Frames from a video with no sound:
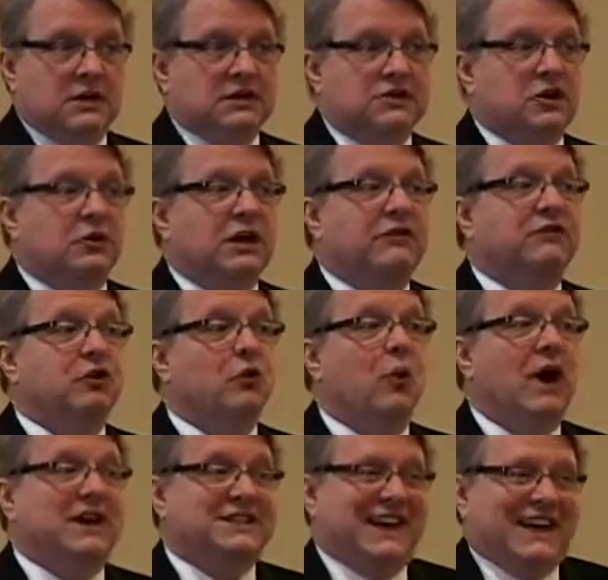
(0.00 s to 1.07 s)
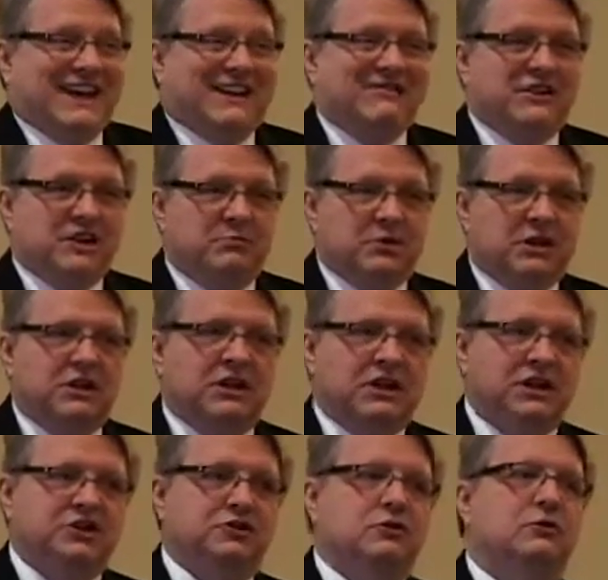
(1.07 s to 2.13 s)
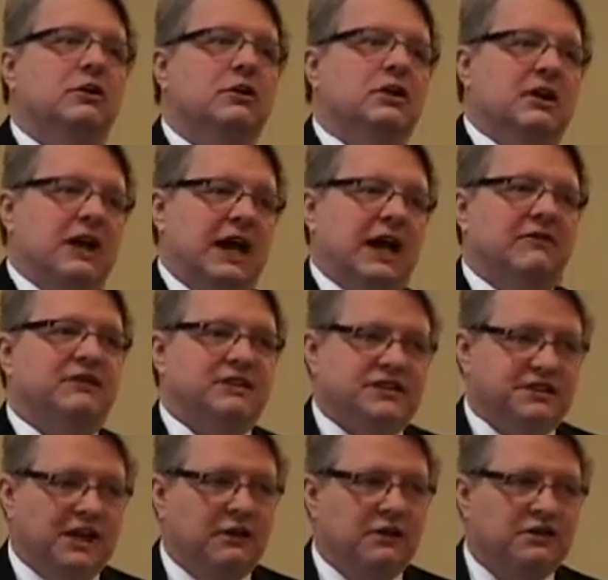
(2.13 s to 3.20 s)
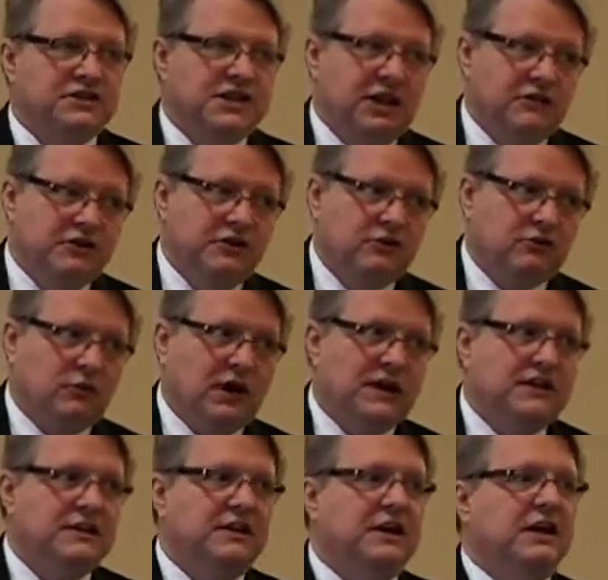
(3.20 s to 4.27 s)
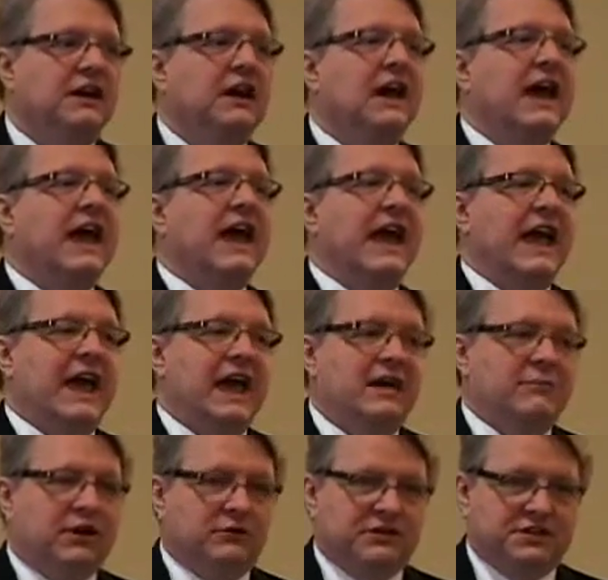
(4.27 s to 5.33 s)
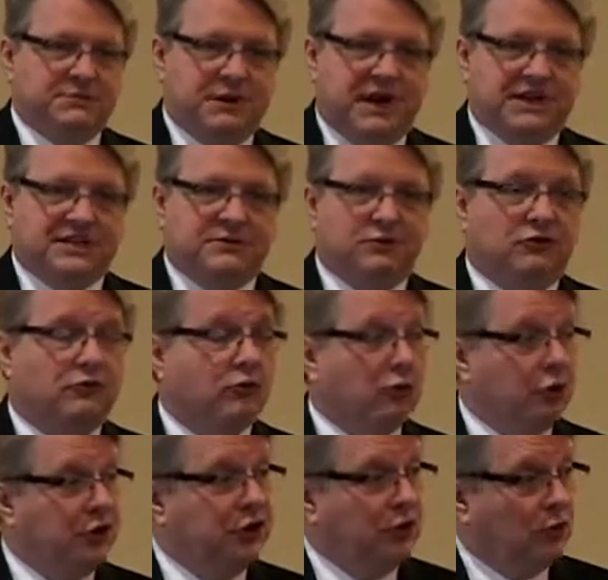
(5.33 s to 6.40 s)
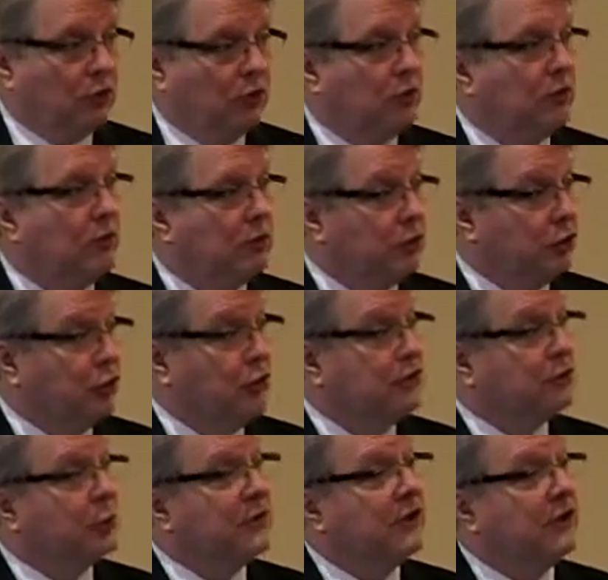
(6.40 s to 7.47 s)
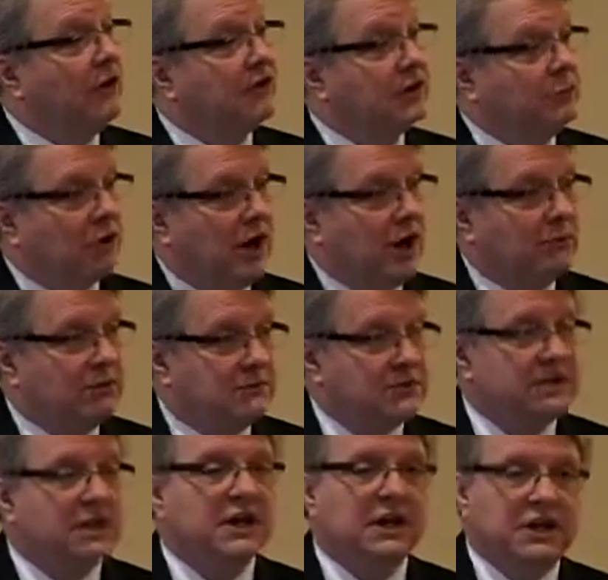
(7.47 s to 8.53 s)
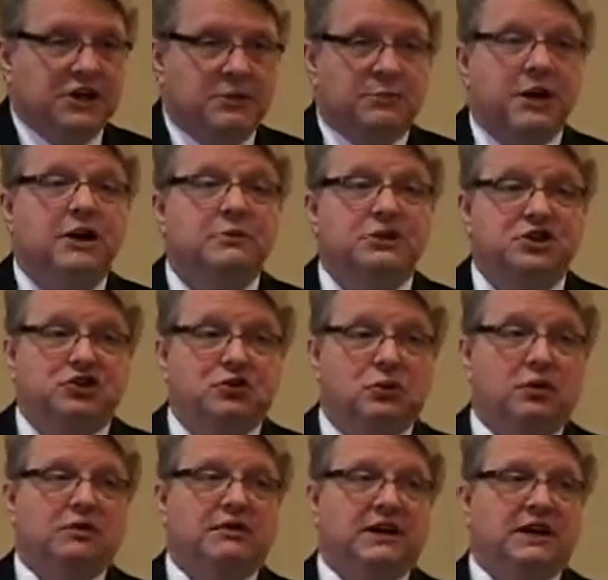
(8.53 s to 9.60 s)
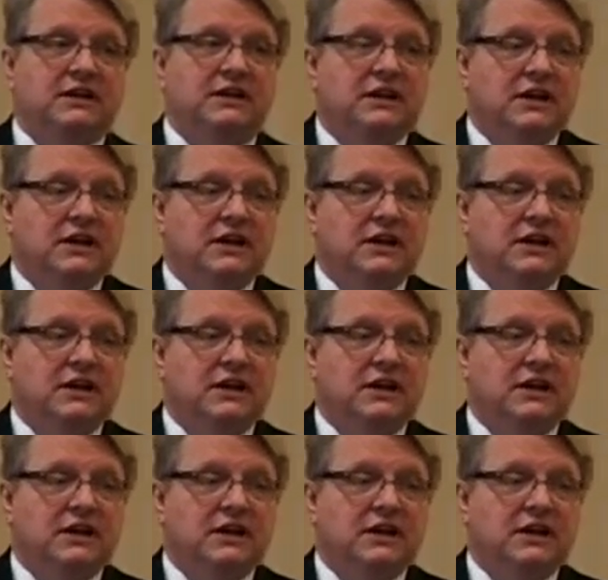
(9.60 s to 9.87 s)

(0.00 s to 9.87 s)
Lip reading: So if you want to have the ability to have the seller sell you the right thing and be responsible for your resulting problems, you better be sure that